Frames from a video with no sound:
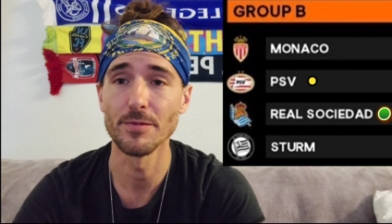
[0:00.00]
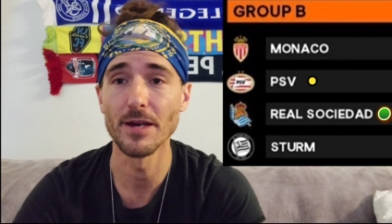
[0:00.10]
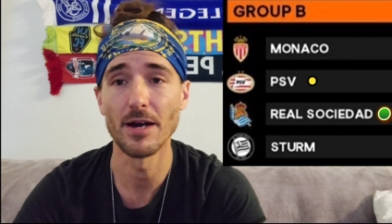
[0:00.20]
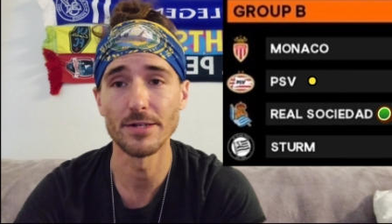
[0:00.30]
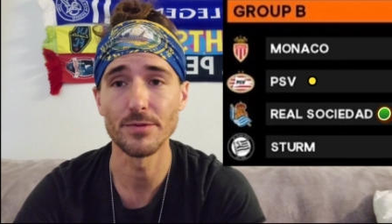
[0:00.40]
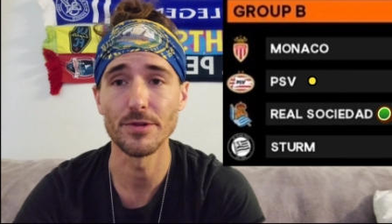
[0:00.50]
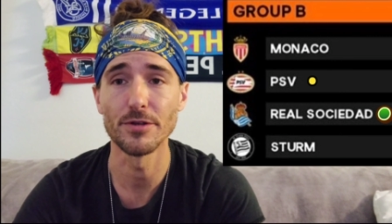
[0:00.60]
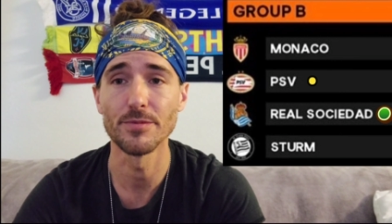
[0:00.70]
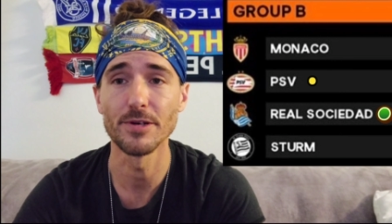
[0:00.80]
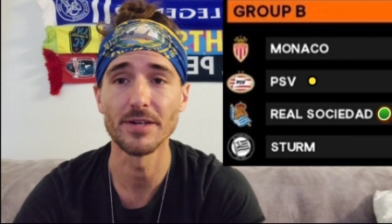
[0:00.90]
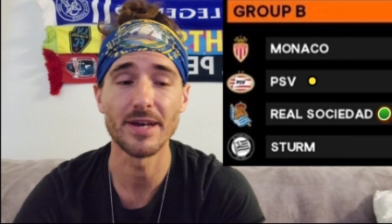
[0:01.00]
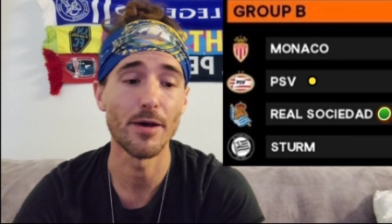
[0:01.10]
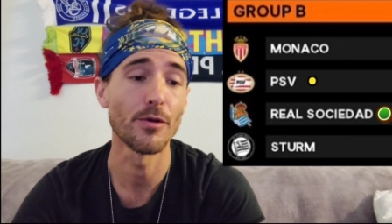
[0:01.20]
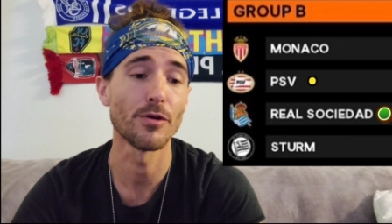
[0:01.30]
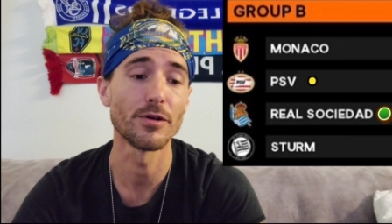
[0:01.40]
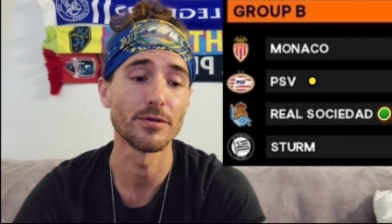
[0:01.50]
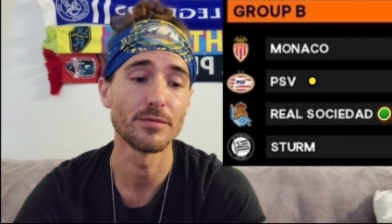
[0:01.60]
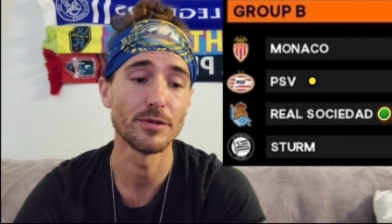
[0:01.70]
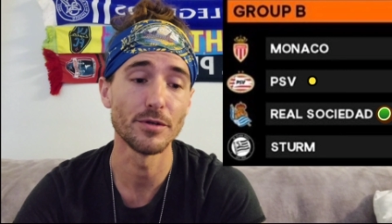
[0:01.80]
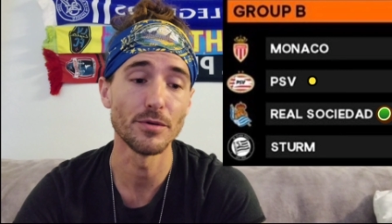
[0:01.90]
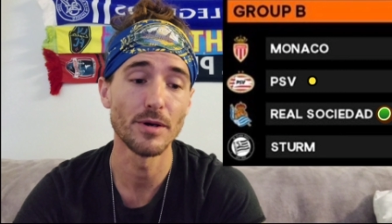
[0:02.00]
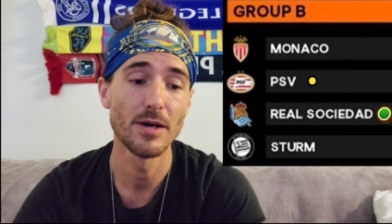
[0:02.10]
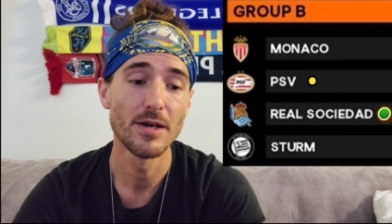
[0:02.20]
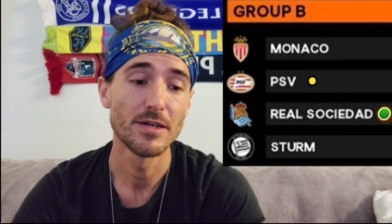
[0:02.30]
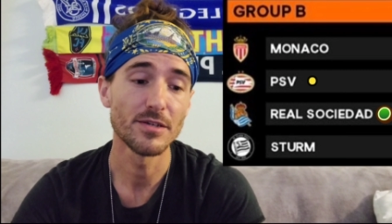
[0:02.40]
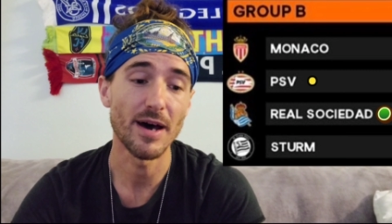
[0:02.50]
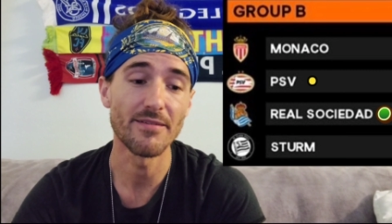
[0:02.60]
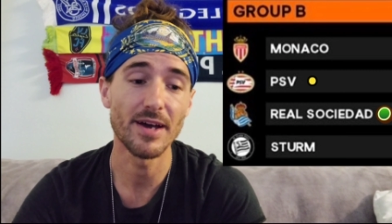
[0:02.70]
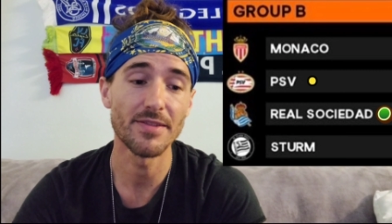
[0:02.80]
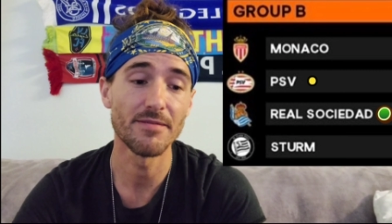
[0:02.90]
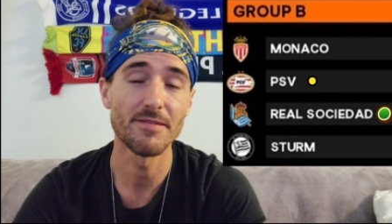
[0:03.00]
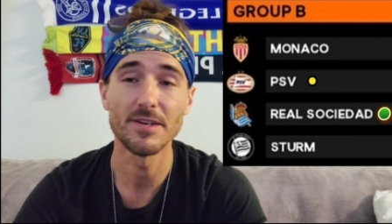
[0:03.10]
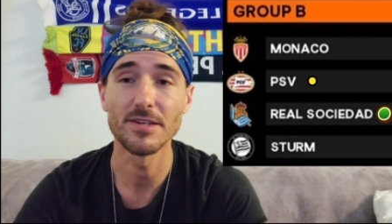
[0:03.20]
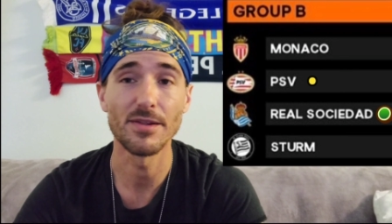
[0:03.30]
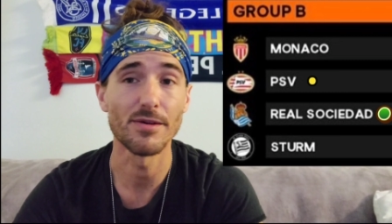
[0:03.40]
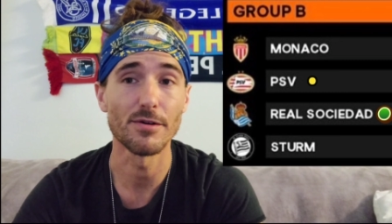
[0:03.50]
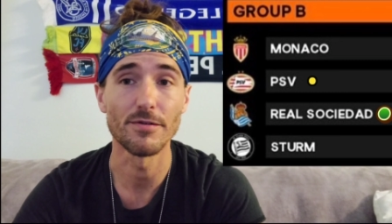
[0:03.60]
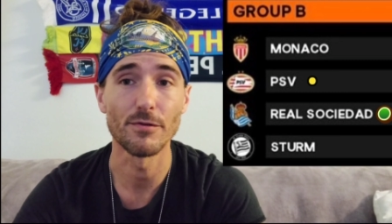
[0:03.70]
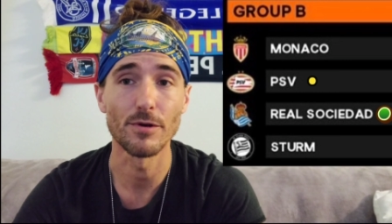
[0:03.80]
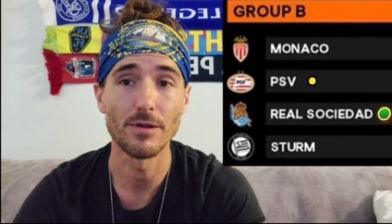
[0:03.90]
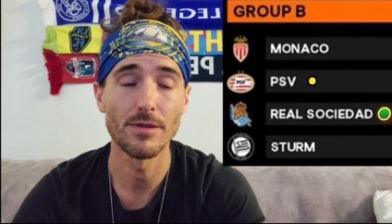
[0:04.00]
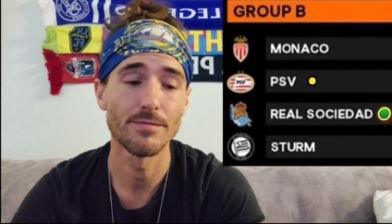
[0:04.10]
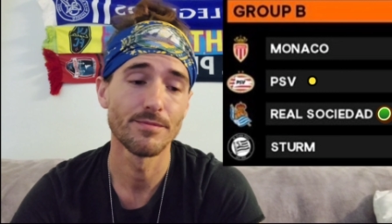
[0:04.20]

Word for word: to be honest with you, to predict how they're going to do, so I've got them finishing third or fourth.